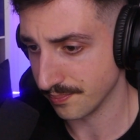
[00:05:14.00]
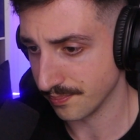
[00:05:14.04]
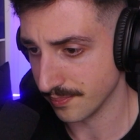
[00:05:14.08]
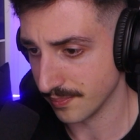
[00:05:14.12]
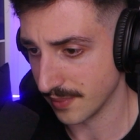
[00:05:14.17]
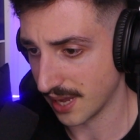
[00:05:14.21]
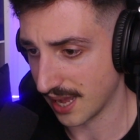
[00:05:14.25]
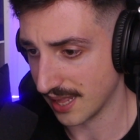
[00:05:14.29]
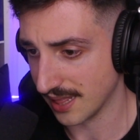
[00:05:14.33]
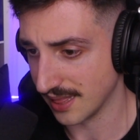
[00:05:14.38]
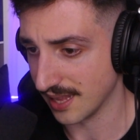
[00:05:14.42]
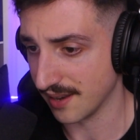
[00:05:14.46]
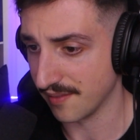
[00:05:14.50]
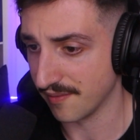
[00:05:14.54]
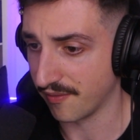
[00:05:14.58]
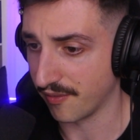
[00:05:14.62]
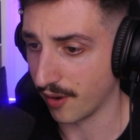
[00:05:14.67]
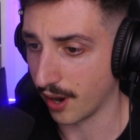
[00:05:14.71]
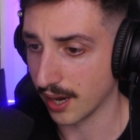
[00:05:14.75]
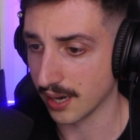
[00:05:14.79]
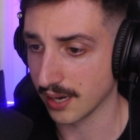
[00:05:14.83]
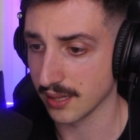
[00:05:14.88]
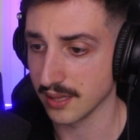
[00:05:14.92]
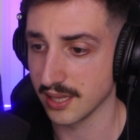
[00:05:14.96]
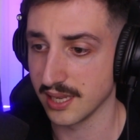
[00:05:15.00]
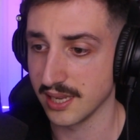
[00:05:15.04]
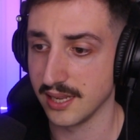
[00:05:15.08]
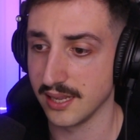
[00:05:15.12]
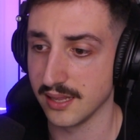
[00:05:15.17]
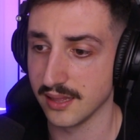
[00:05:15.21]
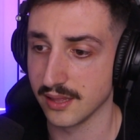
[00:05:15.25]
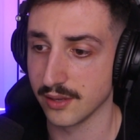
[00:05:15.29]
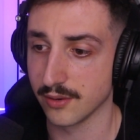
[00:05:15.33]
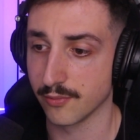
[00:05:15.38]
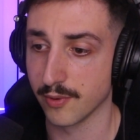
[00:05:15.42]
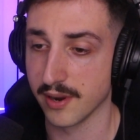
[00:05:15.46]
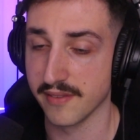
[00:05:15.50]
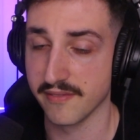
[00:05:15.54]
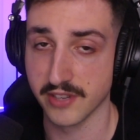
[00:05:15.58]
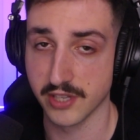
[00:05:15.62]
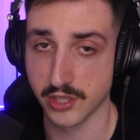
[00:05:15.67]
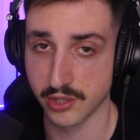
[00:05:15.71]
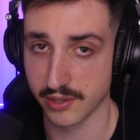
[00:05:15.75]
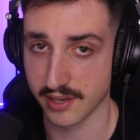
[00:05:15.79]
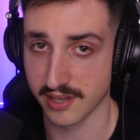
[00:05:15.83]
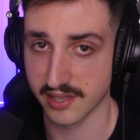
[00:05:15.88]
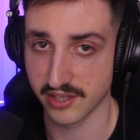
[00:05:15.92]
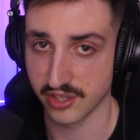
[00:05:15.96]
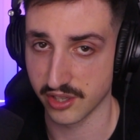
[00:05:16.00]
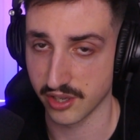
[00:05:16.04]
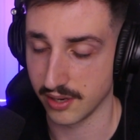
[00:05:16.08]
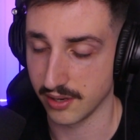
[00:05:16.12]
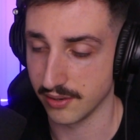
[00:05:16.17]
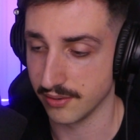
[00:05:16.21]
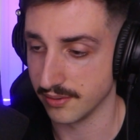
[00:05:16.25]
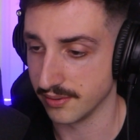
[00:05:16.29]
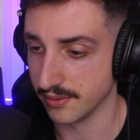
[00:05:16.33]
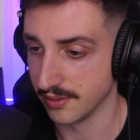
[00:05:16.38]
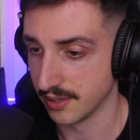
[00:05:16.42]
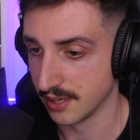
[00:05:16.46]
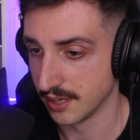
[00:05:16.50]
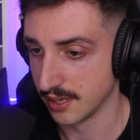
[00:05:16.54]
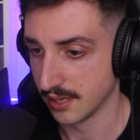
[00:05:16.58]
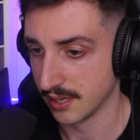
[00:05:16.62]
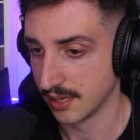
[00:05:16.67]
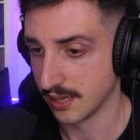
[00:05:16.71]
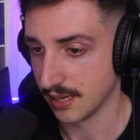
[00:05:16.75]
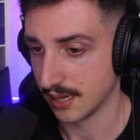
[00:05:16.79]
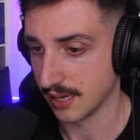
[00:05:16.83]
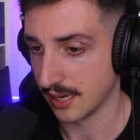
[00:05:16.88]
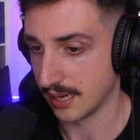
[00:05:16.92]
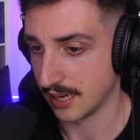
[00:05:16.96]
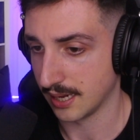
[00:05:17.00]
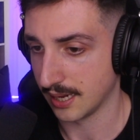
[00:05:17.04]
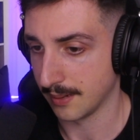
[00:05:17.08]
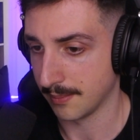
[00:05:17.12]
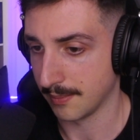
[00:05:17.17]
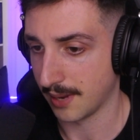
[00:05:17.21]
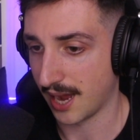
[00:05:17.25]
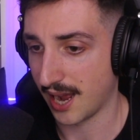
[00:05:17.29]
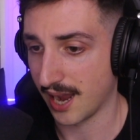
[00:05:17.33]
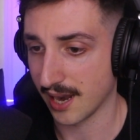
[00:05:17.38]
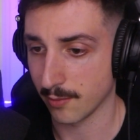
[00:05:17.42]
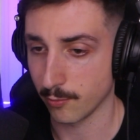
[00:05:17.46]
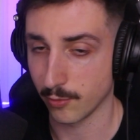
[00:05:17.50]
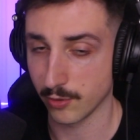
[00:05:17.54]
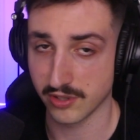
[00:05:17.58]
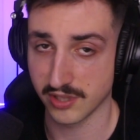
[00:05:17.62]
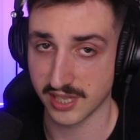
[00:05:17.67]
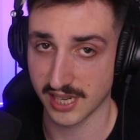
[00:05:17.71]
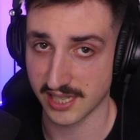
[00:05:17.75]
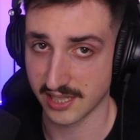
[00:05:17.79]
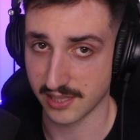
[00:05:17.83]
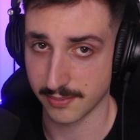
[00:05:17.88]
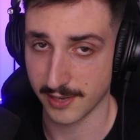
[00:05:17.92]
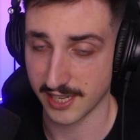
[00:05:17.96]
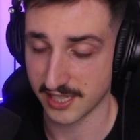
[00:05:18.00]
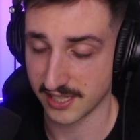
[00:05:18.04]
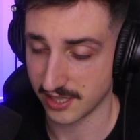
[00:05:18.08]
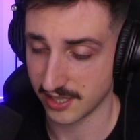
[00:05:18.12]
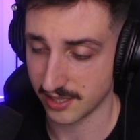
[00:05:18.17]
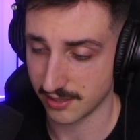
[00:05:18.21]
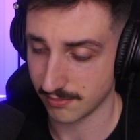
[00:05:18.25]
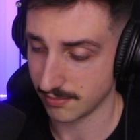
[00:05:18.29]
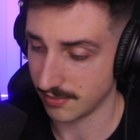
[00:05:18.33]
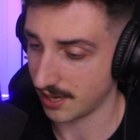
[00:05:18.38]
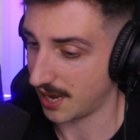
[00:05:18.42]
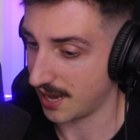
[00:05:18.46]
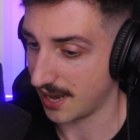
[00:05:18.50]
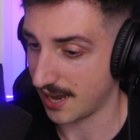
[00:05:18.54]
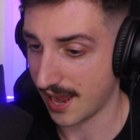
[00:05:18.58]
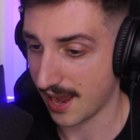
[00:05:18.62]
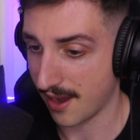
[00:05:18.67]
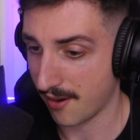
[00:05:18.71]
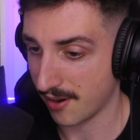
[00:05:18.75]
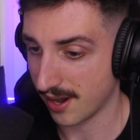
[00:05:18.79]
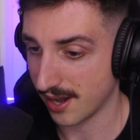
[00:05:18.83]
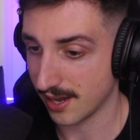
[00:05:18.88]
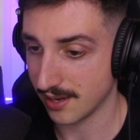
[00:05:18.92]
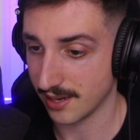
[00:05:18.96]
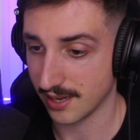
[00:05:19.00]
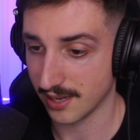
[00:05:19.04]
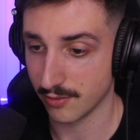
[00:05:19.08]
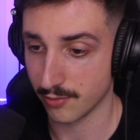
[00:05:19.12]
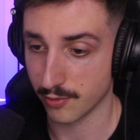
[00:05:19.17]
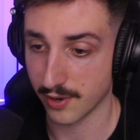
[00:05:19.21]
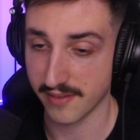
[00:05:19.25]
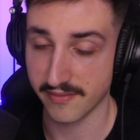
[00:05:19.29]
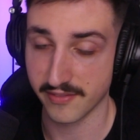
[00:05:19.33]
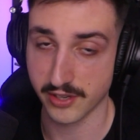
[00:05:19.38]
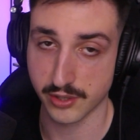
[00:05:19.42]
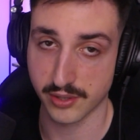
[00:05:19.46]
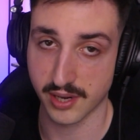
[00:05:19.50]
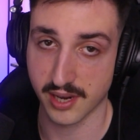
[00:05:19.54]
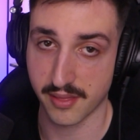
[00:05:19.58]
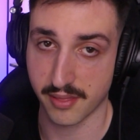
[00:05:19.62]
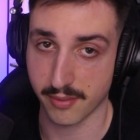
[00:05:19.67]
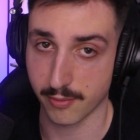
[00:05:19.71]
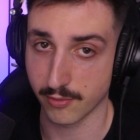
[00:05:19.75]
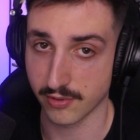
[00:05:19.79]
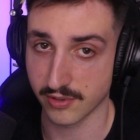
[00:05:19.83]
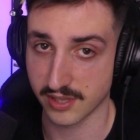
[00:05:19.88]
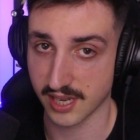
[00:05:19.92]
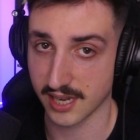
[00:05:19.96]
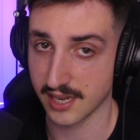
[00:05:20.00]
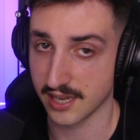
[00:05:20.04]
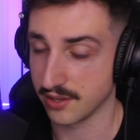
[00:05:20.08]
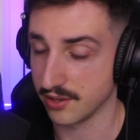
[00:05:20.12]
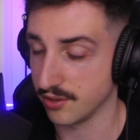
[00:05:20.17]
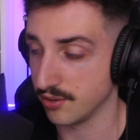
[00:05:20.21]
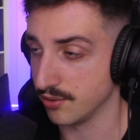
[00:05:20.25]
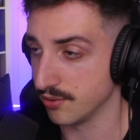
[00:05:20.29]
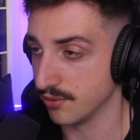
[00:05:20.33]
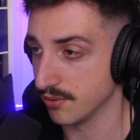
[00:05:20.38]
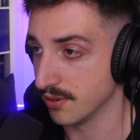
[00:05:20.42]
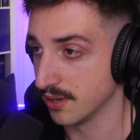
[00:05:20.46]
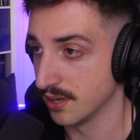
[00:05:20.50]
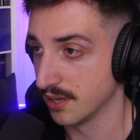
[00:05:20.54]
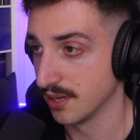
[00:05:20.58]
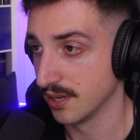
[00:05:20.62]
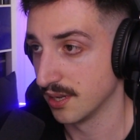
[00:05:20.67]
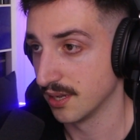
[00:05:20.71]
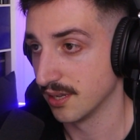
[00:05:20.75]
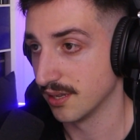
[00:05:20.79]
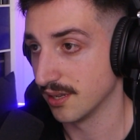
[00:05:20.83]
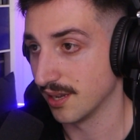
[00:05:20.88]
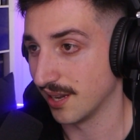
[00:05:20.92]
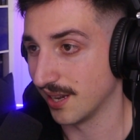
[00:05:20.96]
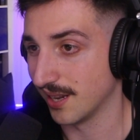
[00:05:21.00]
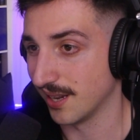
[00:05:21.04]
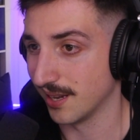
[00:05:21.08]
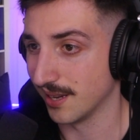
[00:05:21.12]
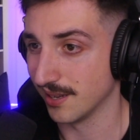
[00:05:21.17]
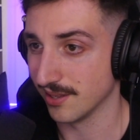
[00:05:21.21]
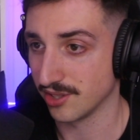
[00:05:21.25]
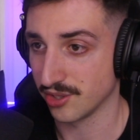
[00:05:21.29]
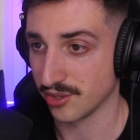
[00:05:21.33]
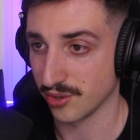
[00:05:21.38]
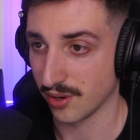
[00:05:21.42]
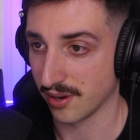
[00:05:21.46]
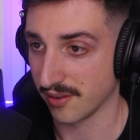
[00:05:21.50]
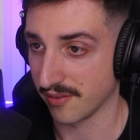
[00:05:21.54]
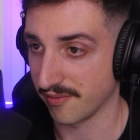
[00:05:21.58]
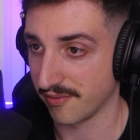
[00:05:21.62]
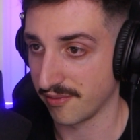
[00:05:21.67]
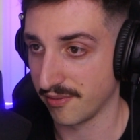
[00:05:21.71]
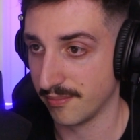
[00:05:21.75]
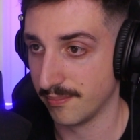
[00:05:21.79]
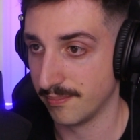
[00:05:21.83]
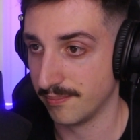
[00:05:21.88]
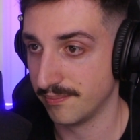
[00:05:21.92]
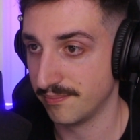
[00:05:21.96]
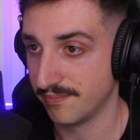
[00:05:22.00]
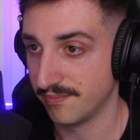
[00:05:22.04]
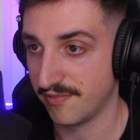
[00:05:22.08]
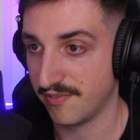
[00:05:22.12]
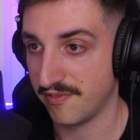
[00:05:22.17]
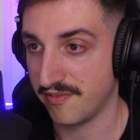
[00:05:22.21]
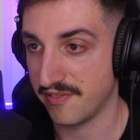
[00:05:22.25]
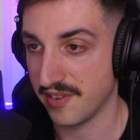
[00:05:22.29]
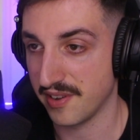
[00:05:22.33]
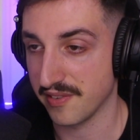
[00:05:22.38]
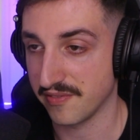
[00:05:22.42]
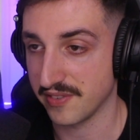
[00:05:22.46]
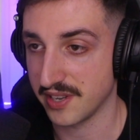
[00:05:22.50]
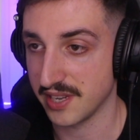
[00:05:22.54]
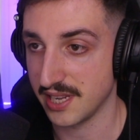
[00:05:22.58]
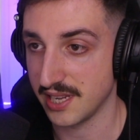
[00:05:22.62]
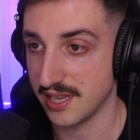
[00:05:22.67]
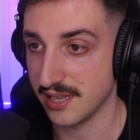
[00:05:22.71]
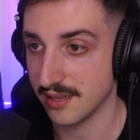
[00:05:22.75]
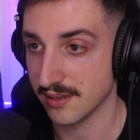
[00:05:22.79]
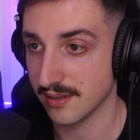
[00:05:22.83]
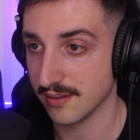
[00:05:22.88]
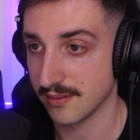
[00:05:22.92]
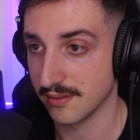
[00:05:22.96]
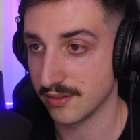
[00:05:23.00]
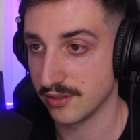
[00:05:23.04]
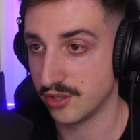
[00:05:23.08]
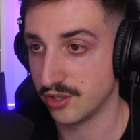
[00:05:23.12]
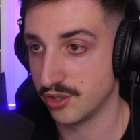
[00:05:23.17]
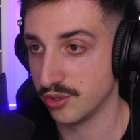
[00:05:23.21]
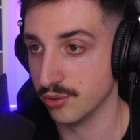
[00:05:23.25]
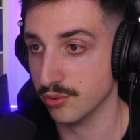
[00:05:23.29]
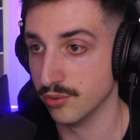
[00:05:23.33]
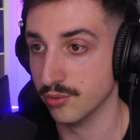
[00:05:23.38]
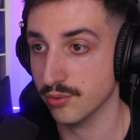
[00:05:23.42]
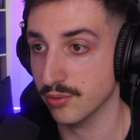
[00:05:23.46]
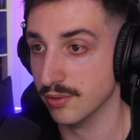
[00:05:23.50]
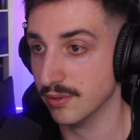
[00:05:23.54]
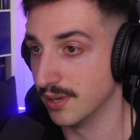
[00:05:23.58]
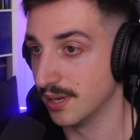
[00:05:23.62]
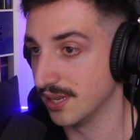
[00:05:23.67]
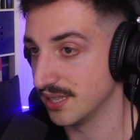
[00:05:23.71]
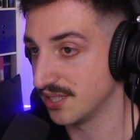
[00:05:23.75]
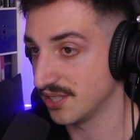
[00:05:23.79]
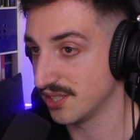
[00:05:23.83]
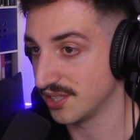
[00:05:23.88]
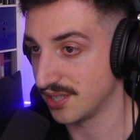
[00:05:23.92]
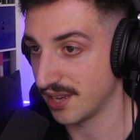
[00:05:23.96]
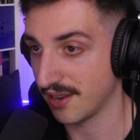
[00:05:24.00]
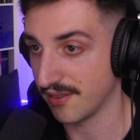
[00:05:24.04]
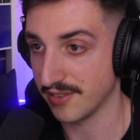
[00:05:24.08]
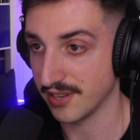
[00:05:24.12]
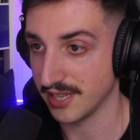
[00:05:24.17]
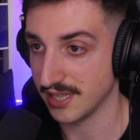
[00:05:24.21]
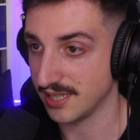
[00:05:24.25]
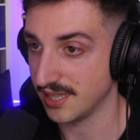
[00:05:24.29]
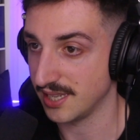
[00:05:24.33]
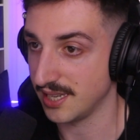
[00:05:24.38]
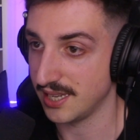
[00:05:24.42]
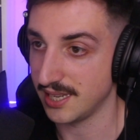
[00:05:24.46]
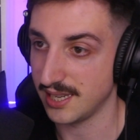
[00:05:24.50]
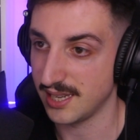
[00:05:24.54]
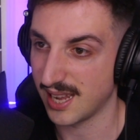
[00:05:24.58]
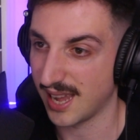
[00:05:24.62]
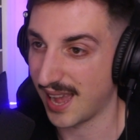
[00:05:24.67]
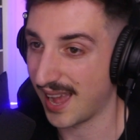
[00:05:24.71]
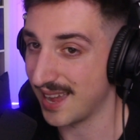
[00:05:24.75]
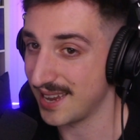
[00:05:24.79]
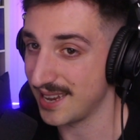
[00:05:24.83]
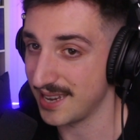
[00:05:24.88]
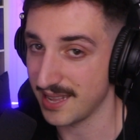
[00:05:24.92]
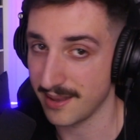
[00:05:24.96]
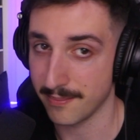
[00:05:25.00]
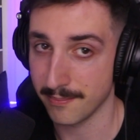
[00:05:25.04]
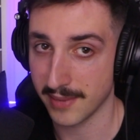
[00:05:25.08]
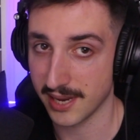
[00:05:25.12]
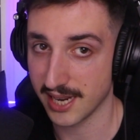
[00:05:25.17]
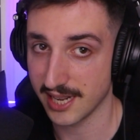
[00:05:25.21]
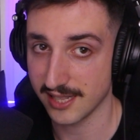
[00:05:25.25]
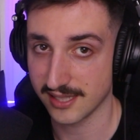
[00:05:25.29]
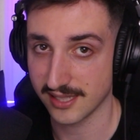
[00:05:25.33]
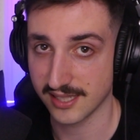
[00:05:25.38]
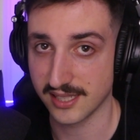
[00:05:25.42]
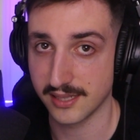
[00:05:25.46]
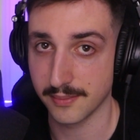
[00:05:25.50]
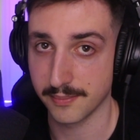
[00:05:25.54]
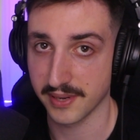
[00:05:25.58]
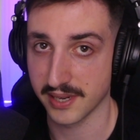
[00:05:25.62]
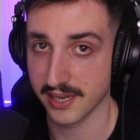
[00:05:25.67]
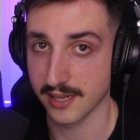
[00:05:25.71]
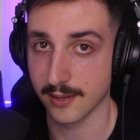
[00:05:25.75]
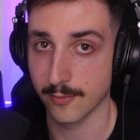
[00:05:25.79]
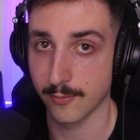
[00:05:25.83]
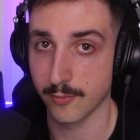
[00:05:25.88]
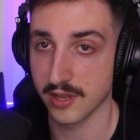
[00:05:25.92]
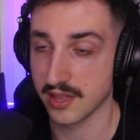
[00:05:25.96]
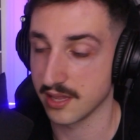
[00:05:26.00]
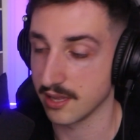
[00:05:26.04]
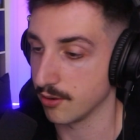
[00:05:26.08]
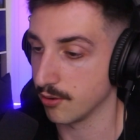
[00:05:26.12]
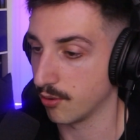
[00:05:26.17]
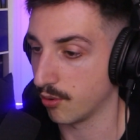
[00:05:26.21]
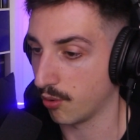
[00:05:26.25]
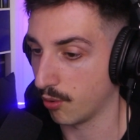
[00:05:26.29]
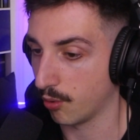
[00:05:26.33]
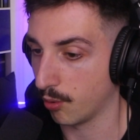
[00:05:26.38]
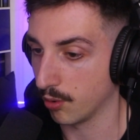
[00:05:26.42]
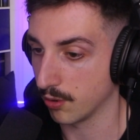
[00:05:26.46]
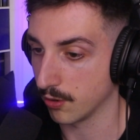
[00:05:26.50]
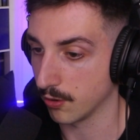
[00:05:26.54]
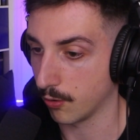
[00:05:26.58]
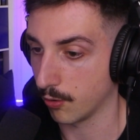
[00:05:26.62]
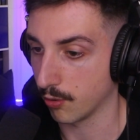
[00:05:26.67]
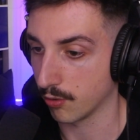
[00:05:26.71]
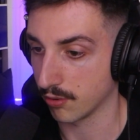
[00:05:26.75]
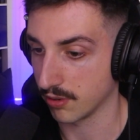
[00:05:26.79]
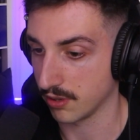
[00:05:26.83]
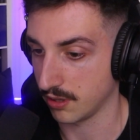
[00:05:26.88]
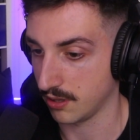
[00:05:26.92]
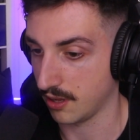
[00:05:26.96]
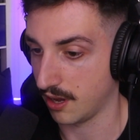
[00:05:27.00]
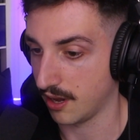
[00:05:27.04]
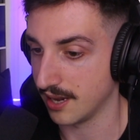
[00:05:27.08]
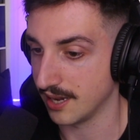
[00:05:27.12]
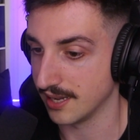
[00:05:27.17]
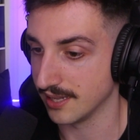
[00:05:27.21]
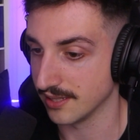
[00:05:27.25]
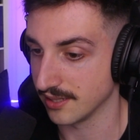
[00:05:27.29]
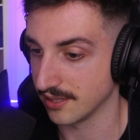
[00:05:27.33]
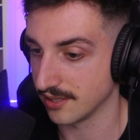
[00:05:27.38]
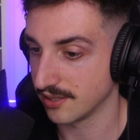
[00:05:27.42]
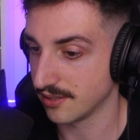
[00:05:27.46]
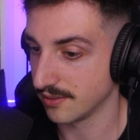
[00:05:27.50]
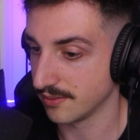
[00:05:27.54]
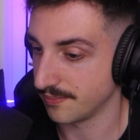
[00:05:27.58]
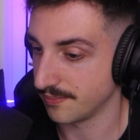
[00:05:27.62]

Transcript: then finally the Revendreth zone. Ardenwald takes about an hour, and Revendreth will take you sort of 50 to 70, 80 minutes, depending on whether you're Horde or Alliance.